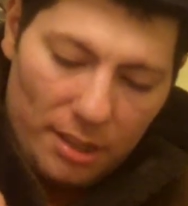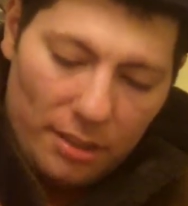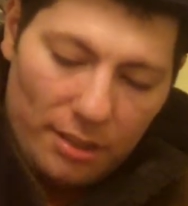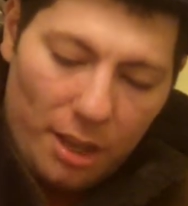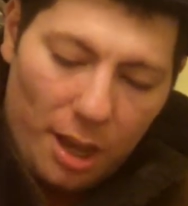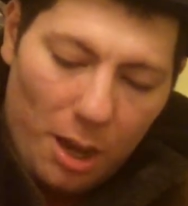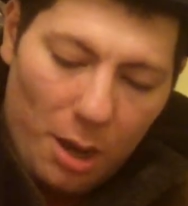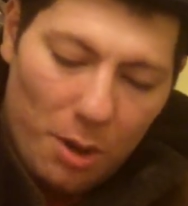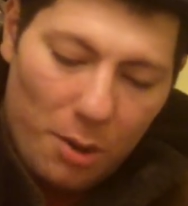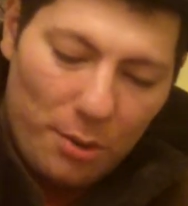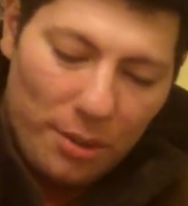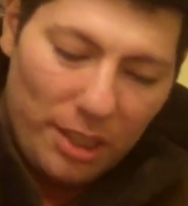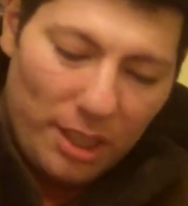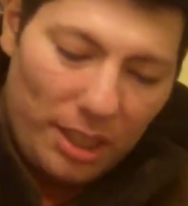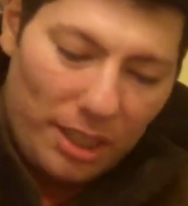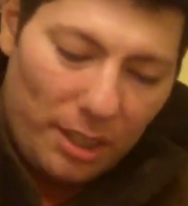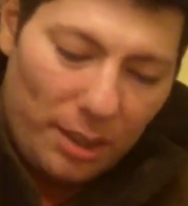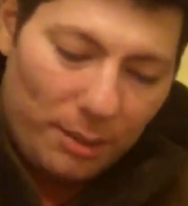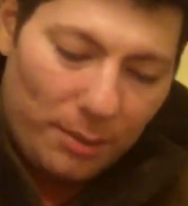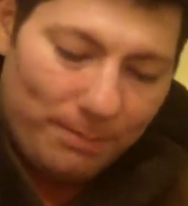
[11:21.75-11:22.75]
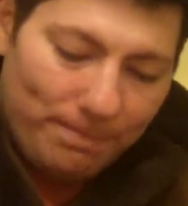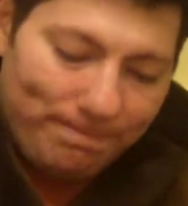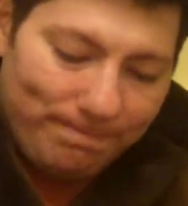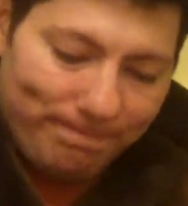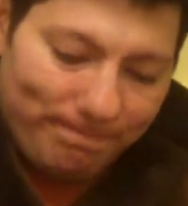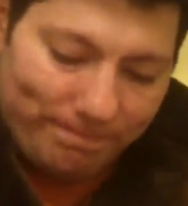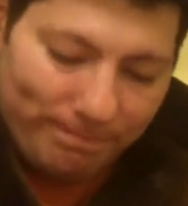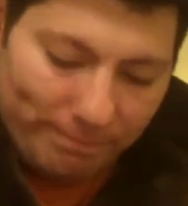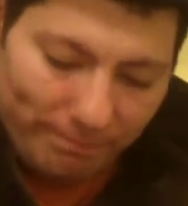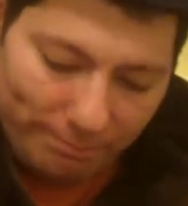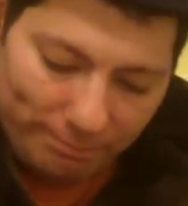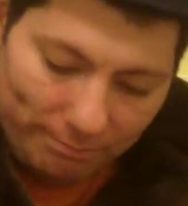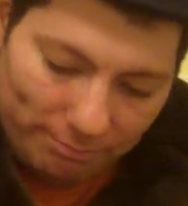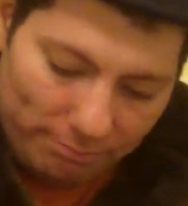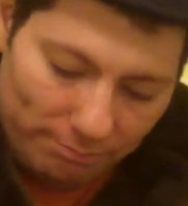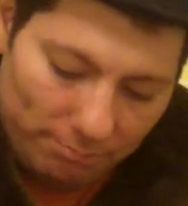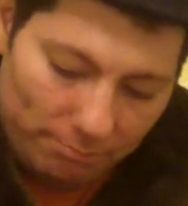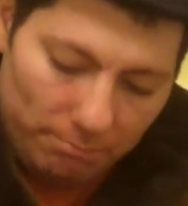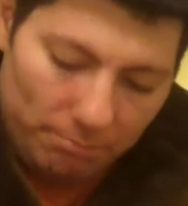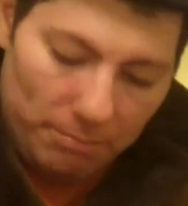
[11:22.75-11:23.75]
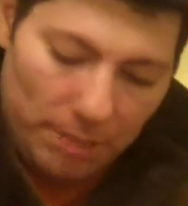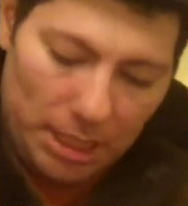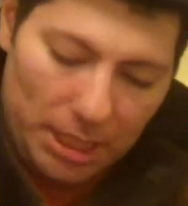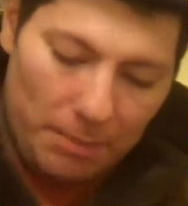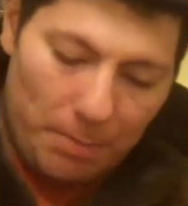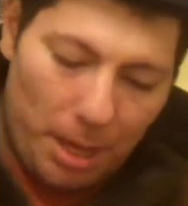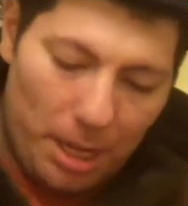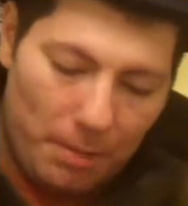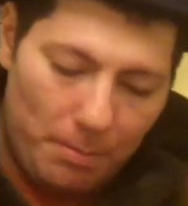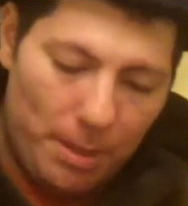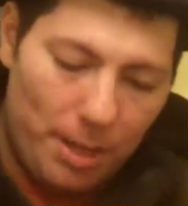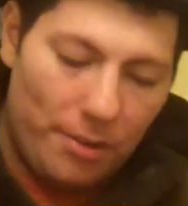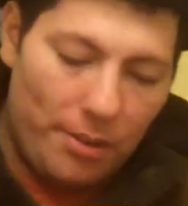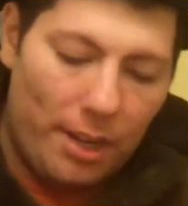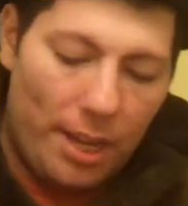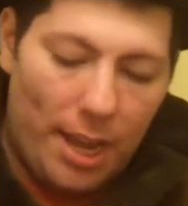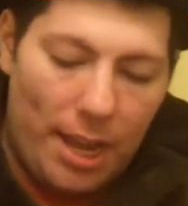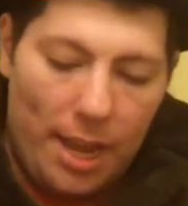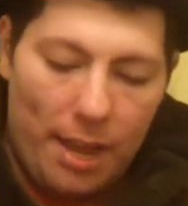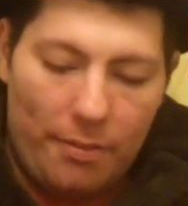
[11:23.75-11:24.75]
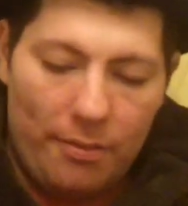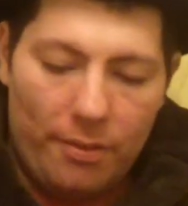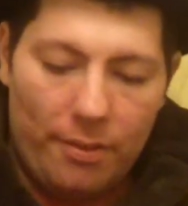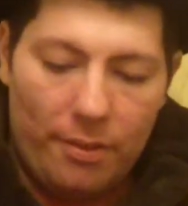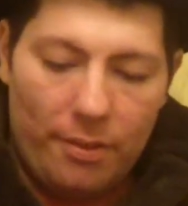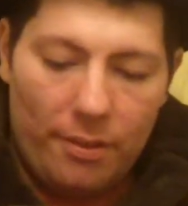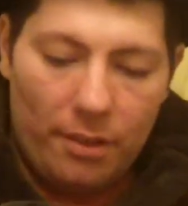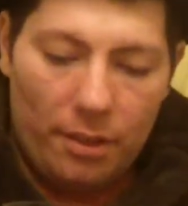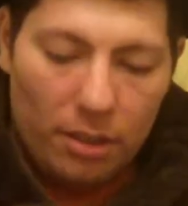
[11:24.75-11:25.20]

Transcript: So, you know, it's about a beer and a half.